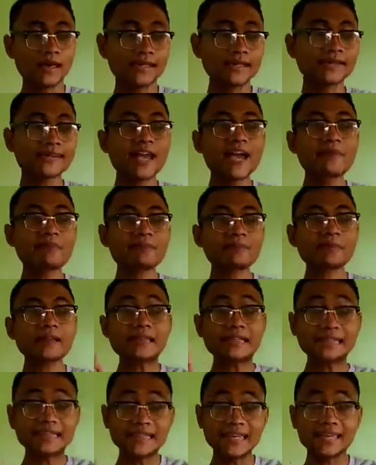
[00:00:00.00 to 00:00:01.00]
Step
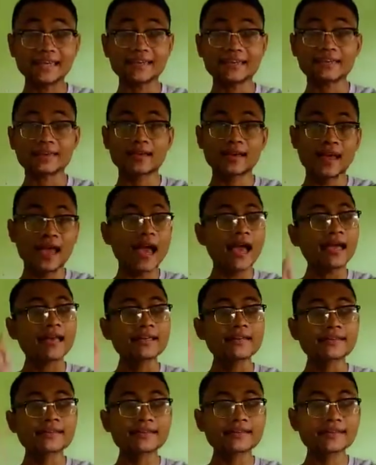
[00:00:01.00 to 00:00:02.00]
6.
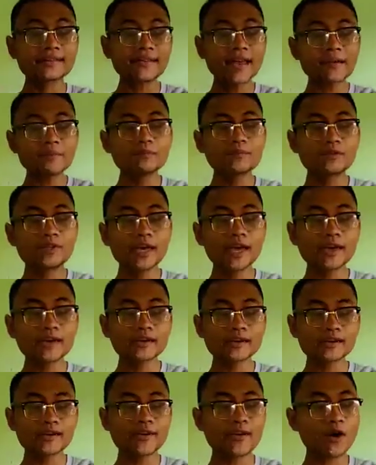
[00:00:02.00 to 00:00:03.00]

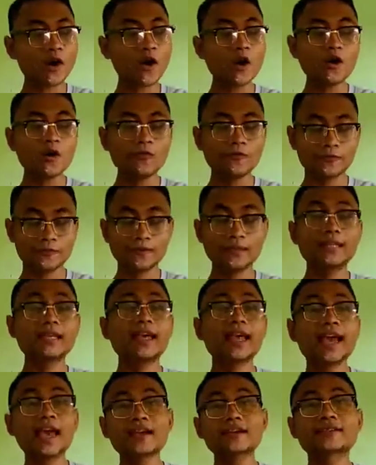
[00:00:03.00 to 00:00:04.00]
Subject of
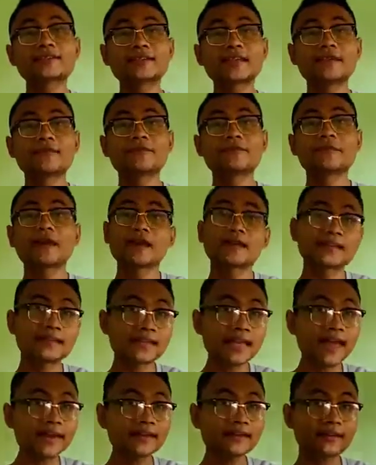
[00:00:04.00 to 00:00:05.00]
the active
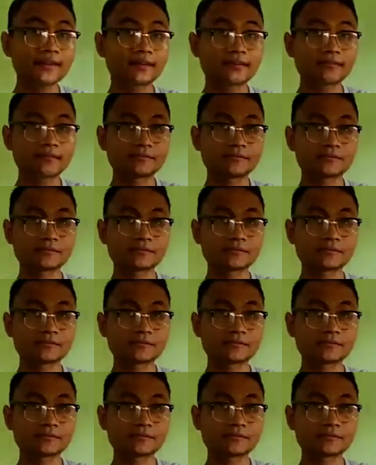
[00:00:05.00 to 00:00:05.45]
sentence.